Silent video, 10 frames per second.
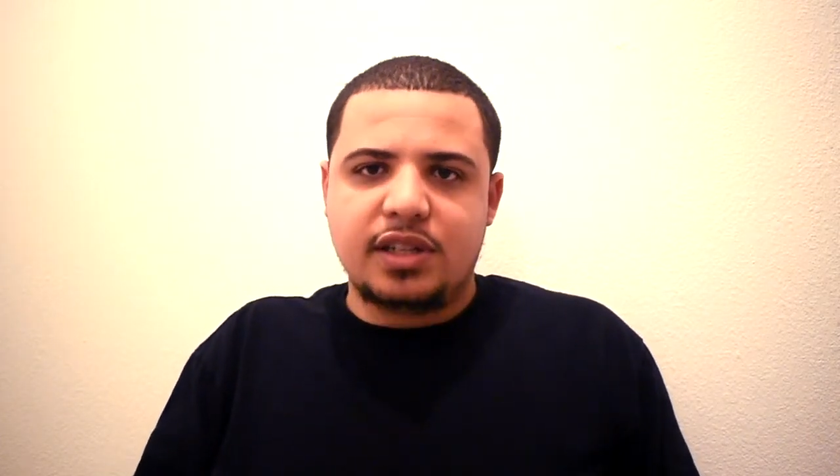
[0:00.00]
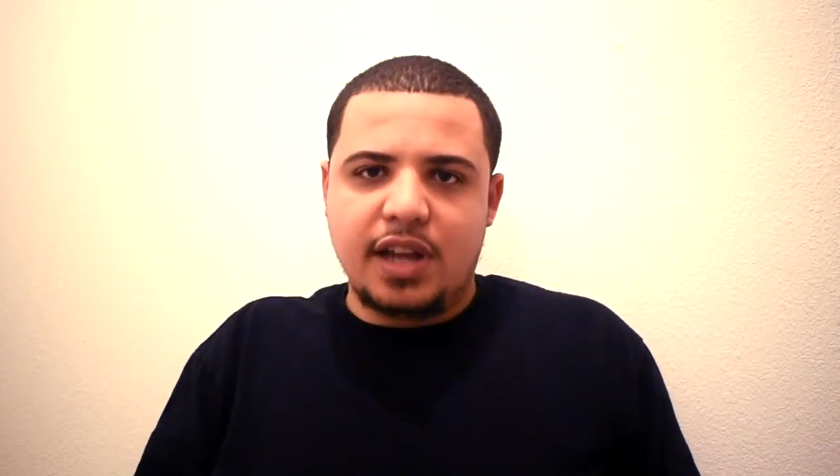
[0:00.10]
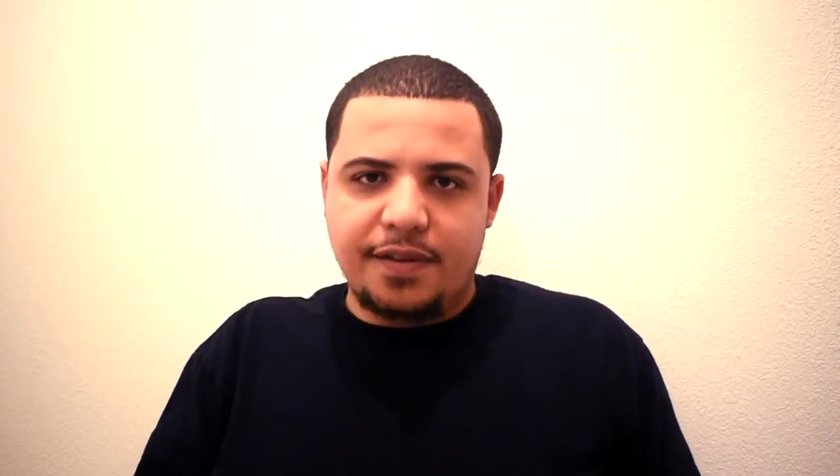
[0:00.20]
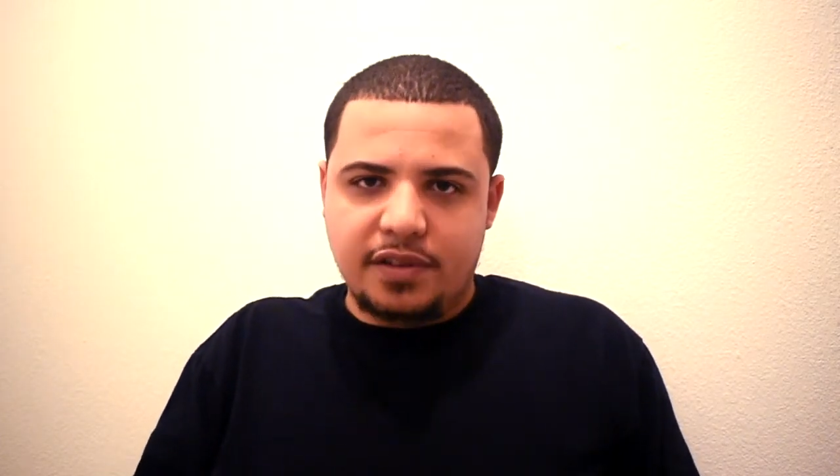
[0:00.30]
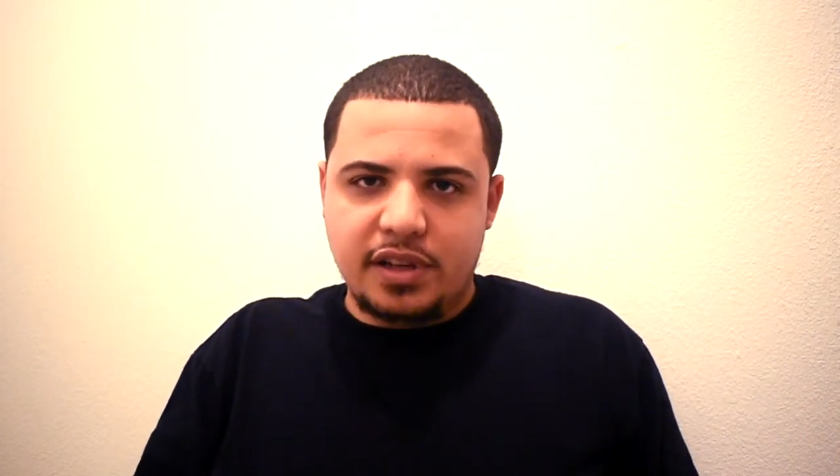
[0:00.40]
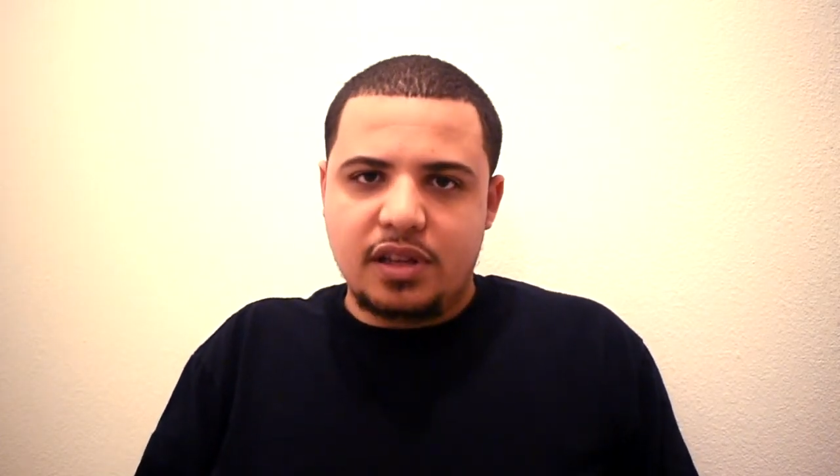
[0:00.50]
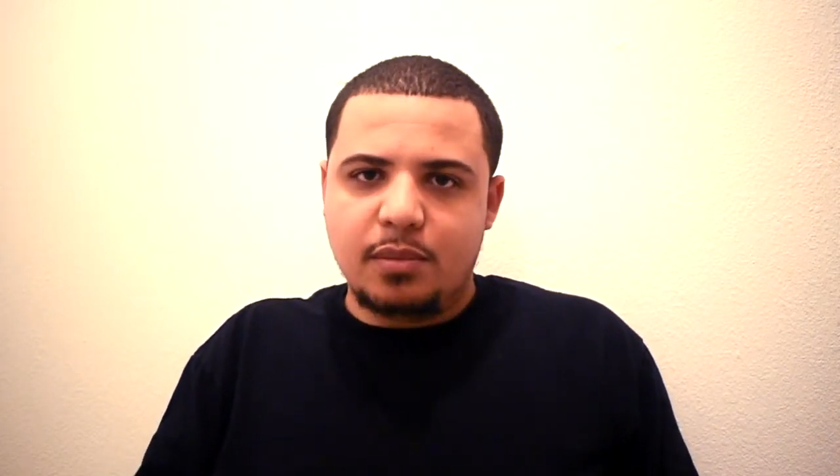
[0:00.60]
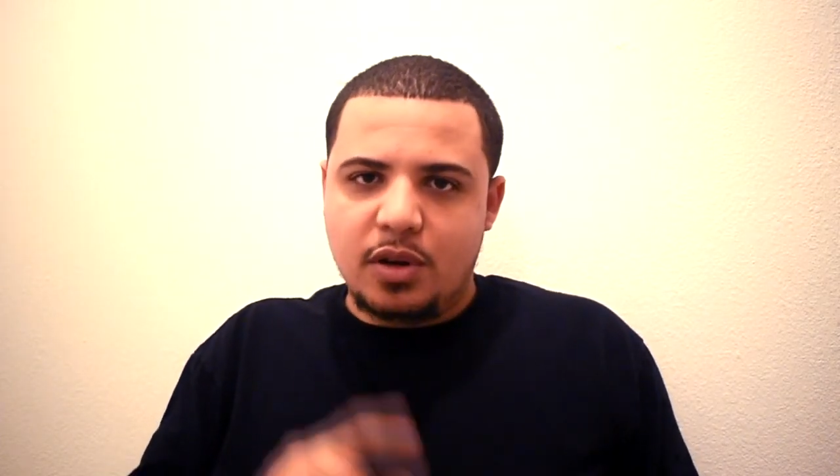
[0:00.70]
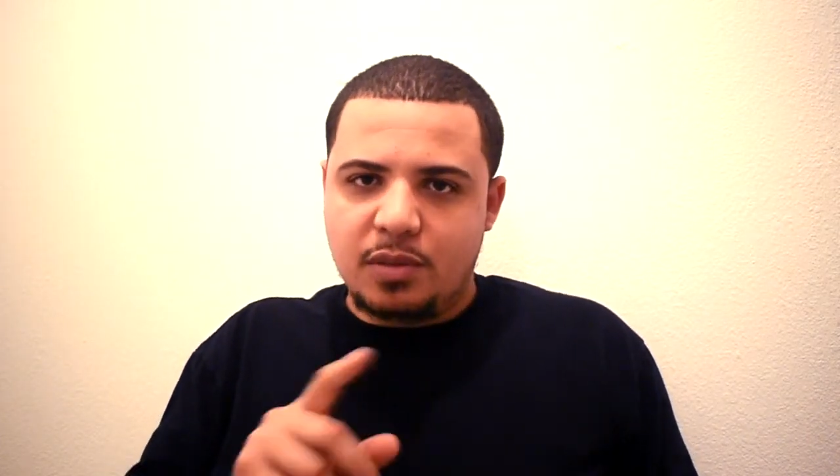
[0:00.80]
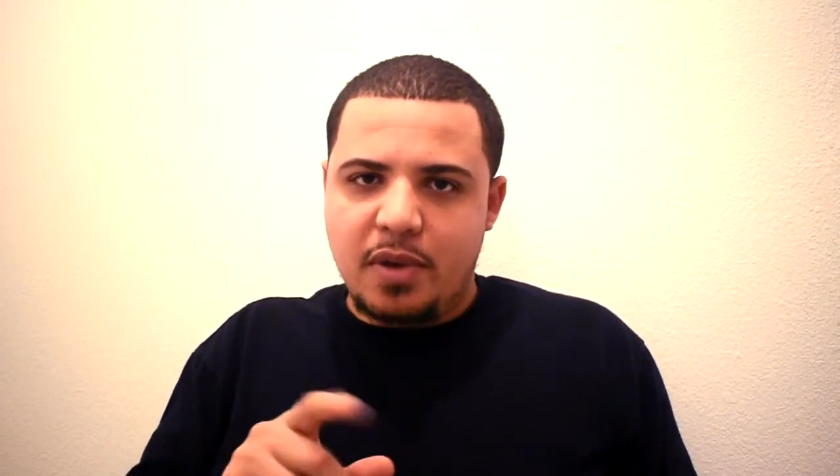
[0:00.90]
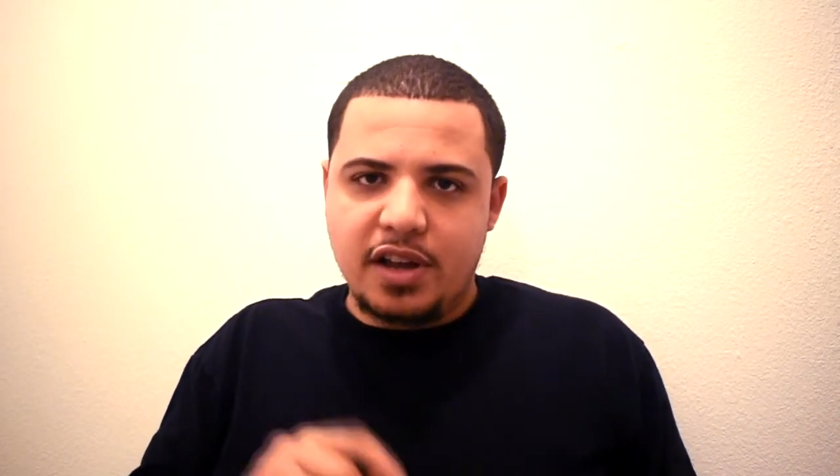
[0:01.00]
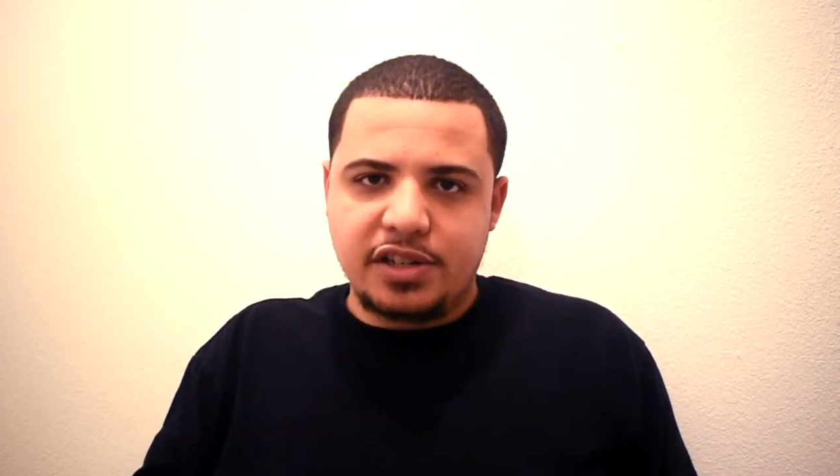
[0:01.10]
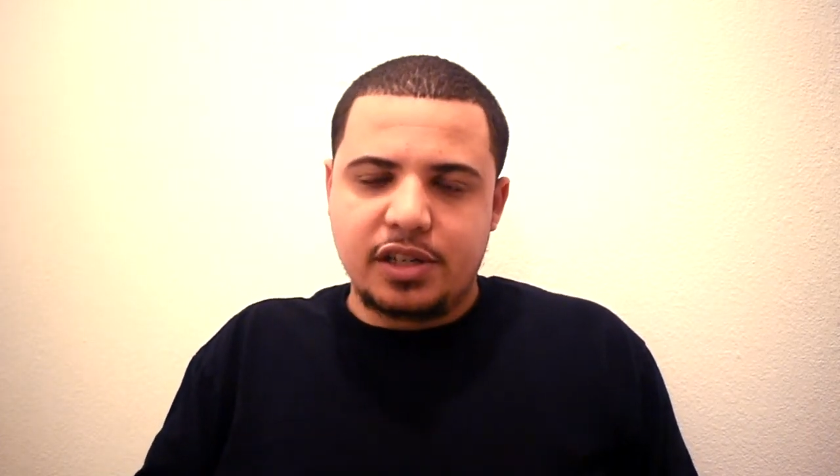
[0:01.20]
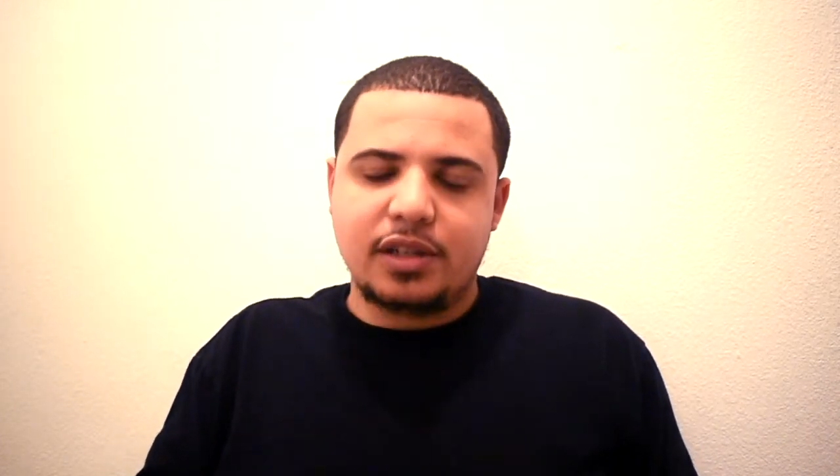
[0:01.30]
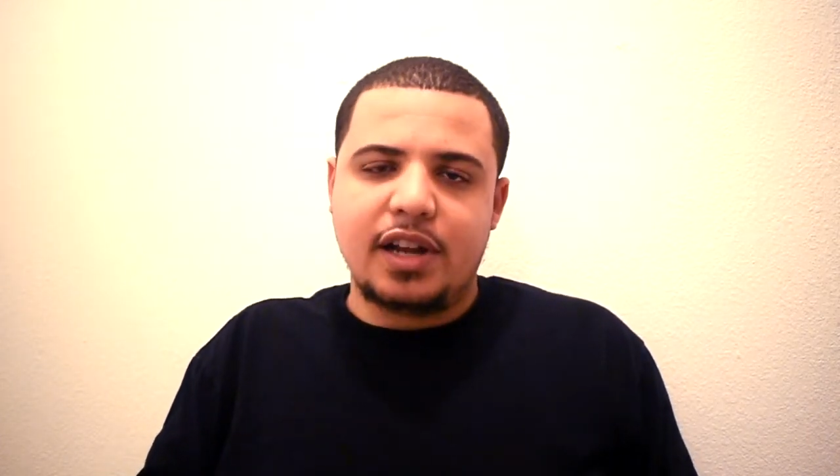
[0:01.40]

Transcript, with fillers: definitely the most pungent